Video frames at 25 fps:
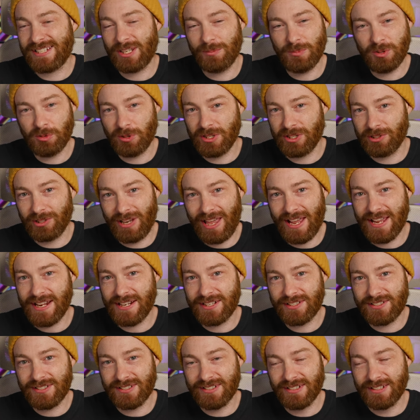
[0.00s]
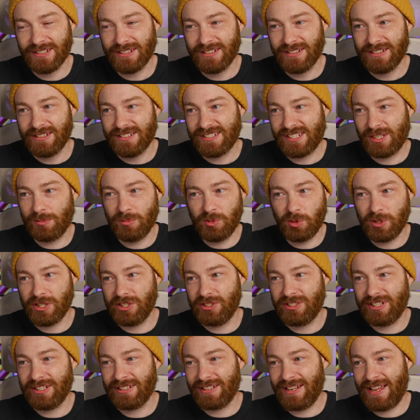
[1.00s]
Tell me what you liked. Tell me
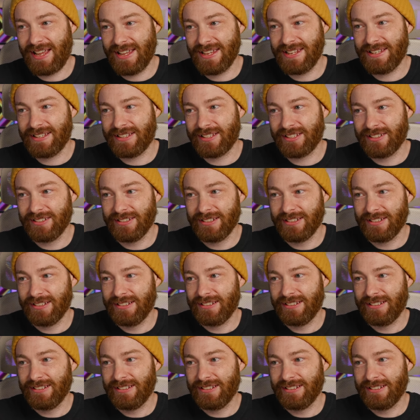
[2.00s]
what you didn't like.